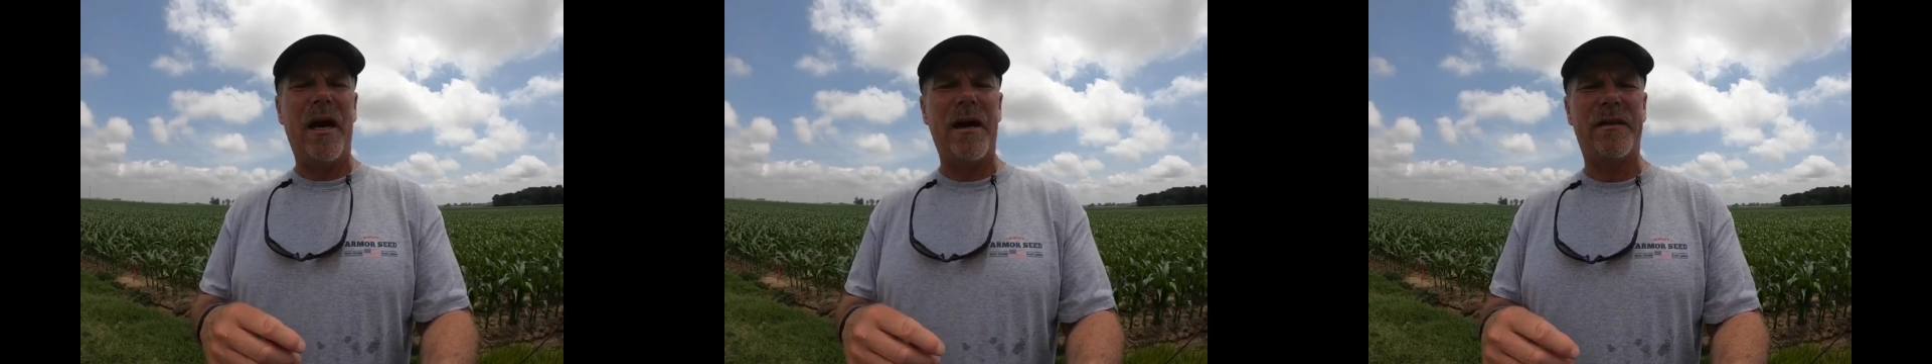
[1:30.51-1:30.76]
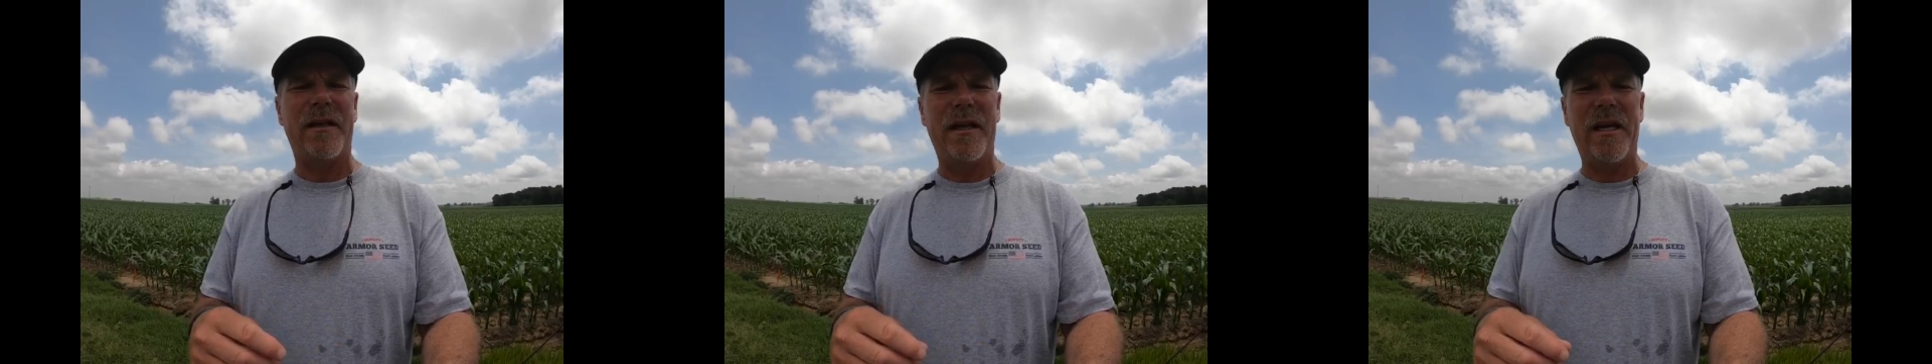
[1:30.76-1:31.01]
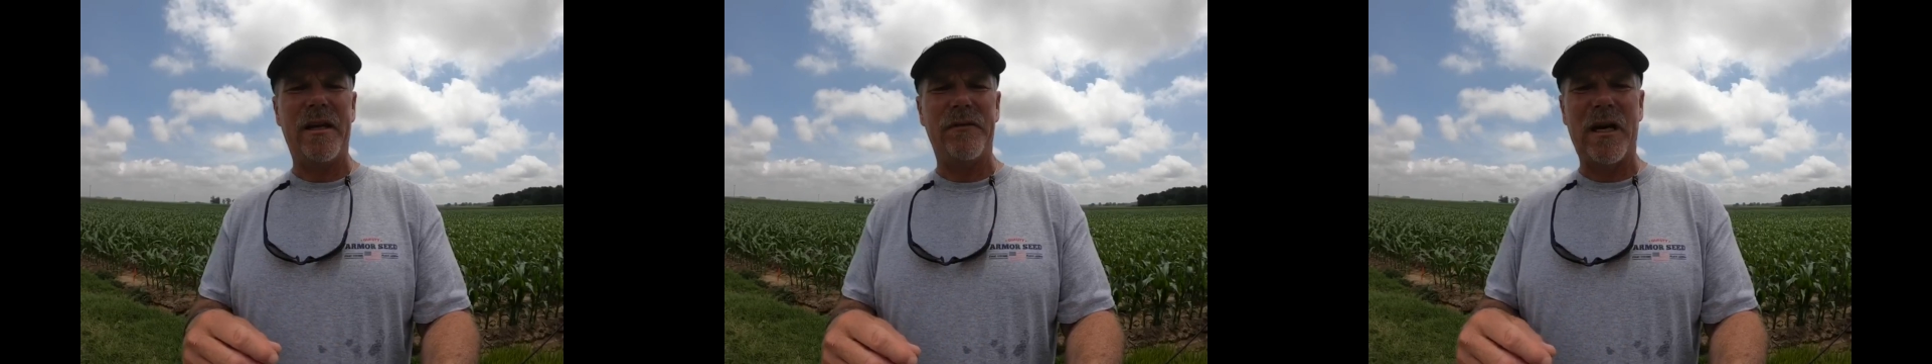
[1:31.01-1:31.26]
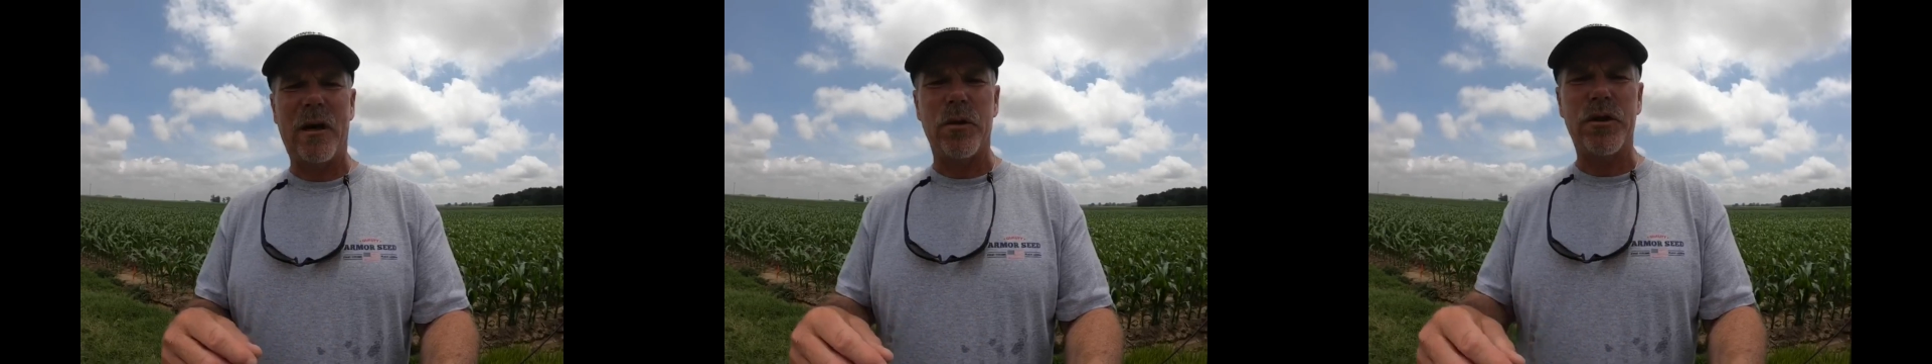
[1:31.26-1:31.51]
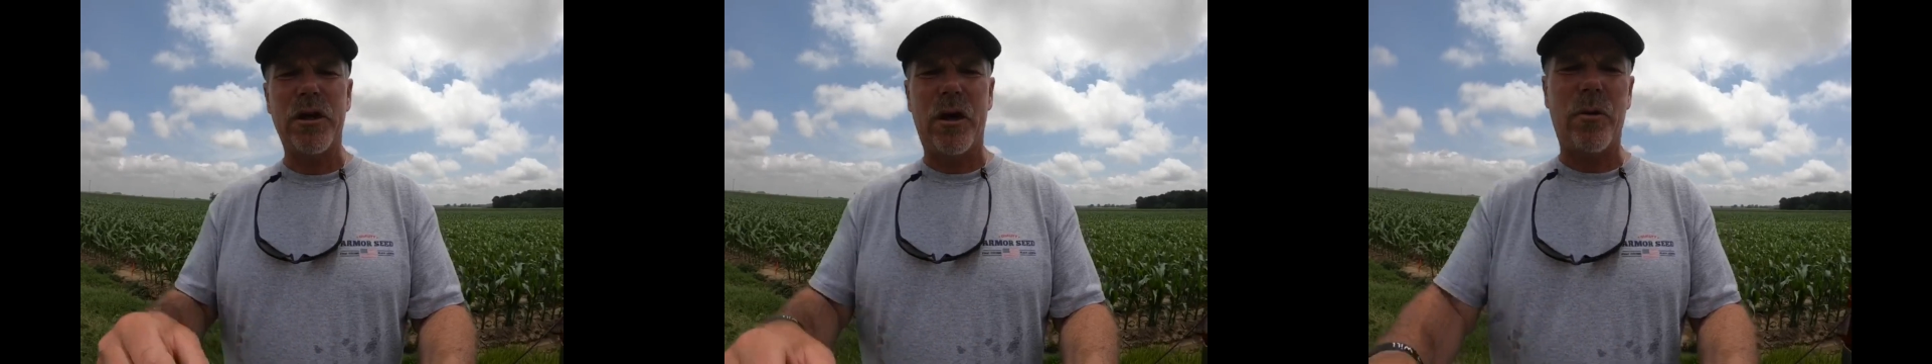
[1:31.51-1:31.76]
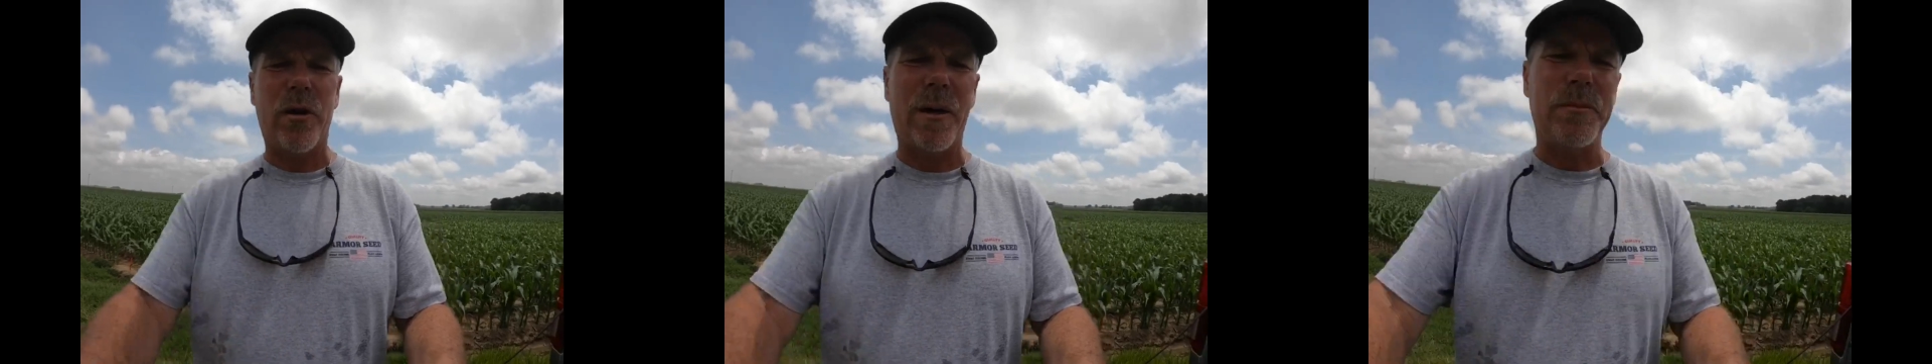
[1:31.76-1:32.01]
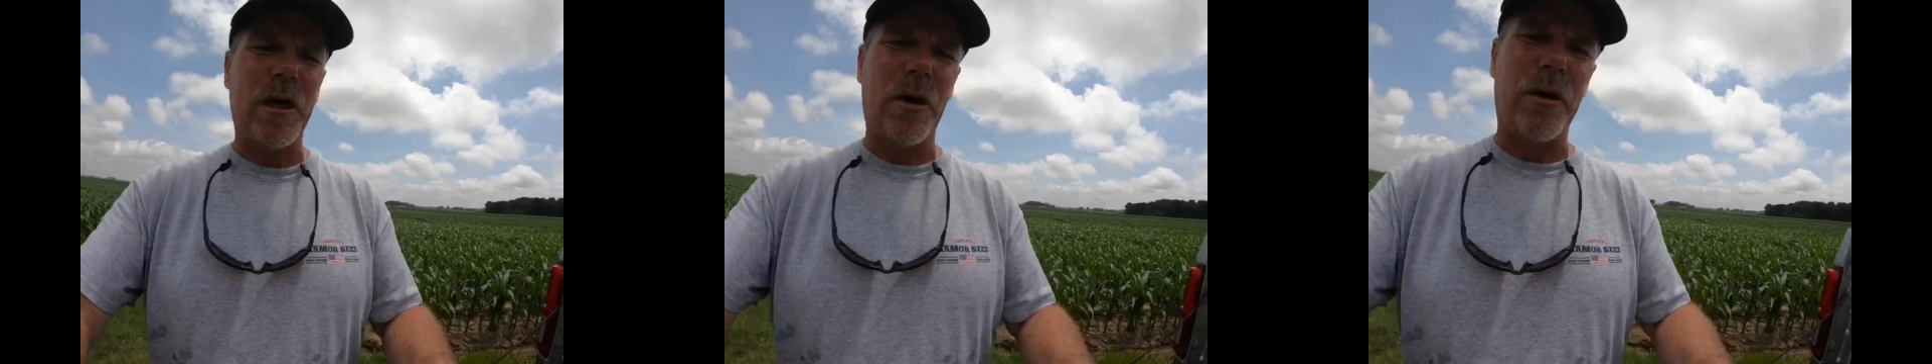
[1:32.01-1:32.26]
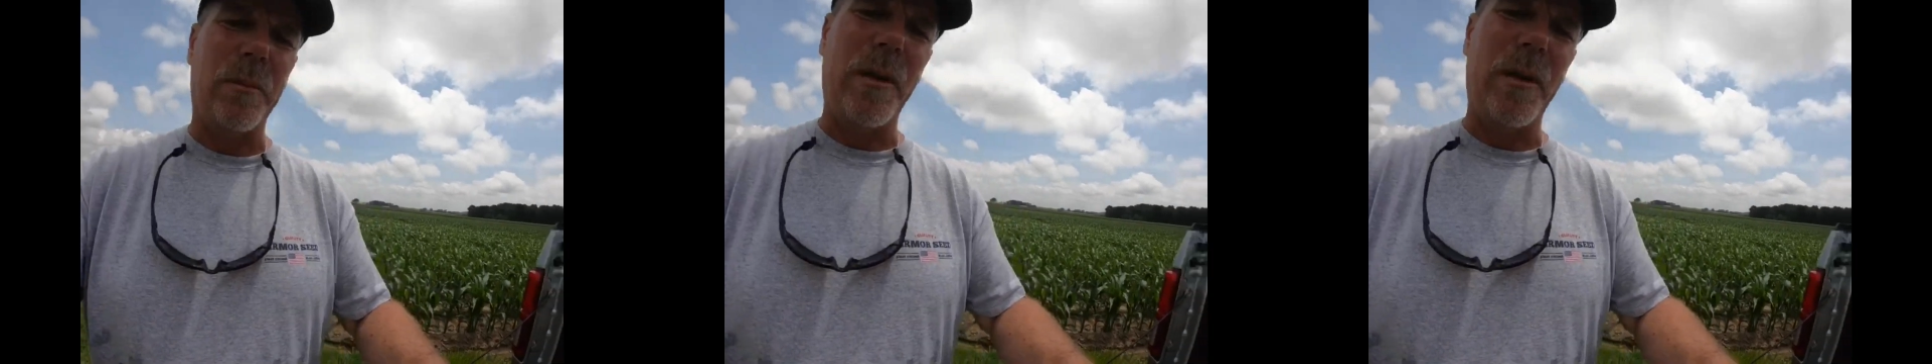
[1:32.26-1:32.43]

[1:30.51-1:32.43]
at the leaves. And I want to show you what I'm talking